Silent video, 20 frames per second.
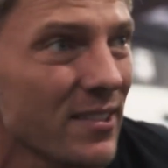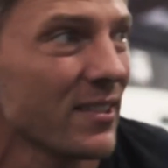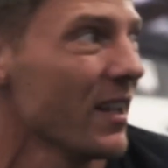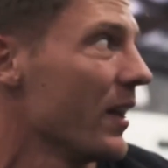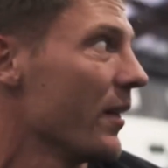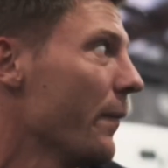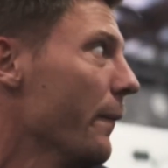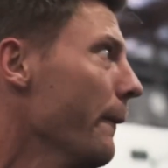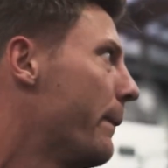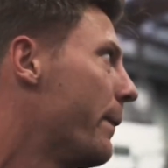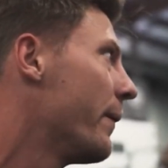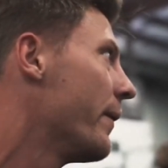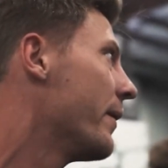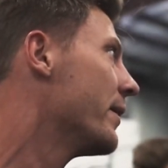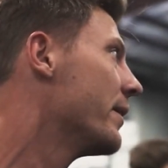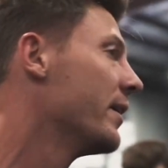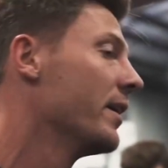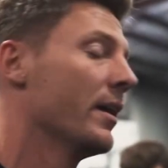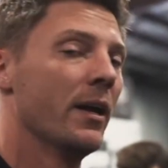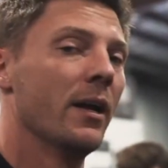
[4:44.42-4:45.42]
set.
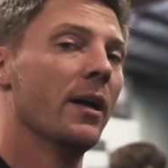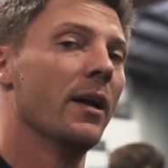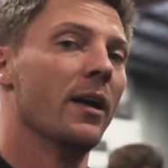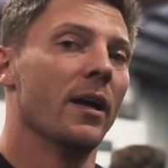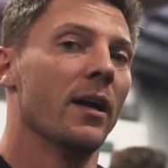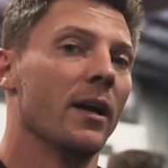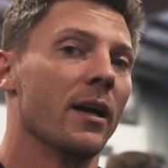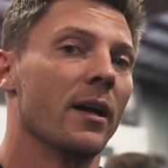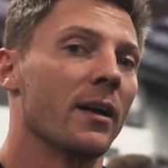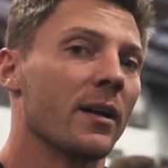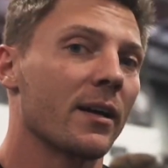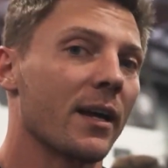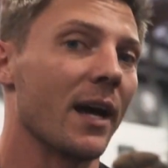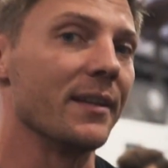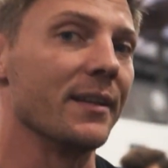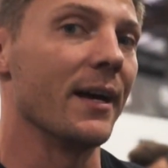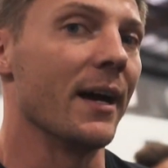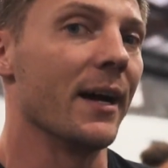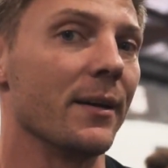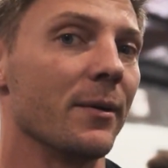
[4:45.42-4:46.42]

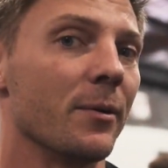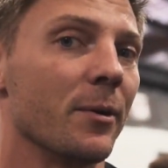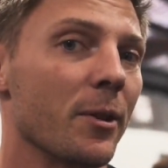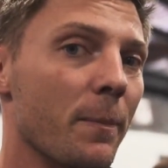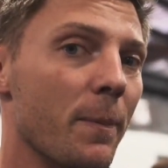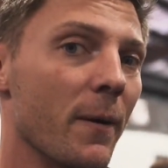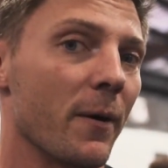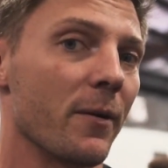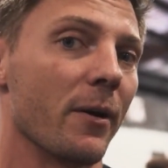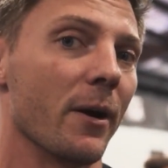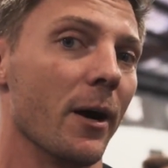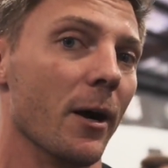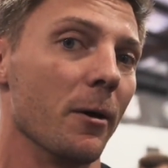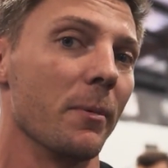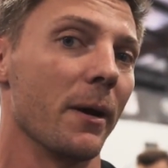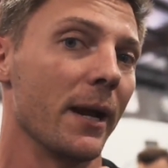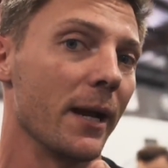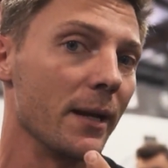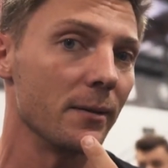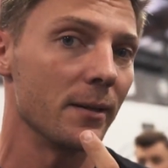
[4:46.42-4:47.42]
Got 9 with a partner help.
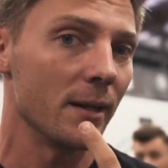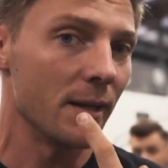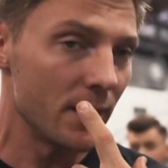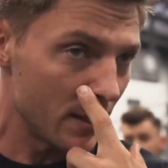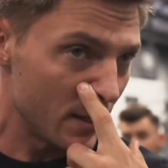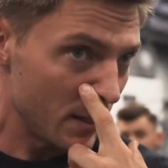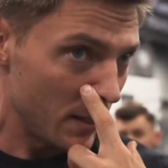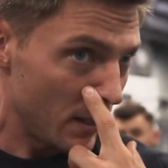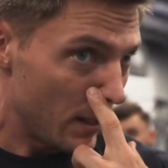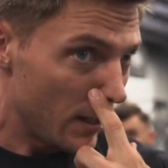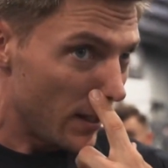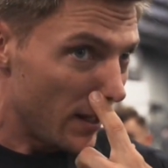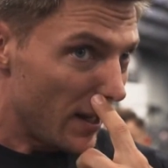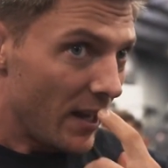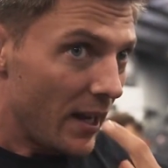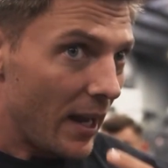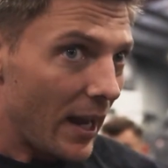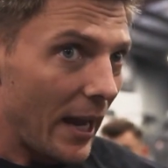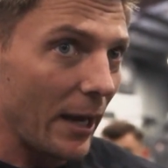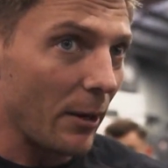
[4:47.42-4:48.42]
8
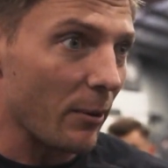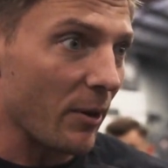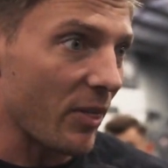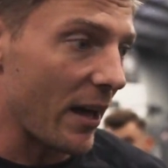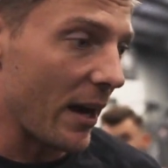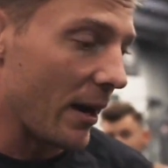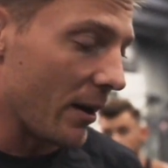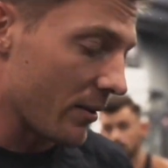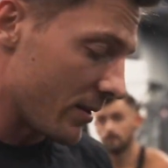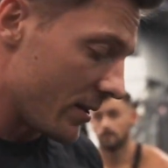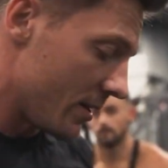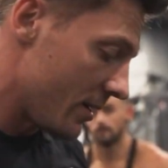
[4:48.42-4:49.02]
without.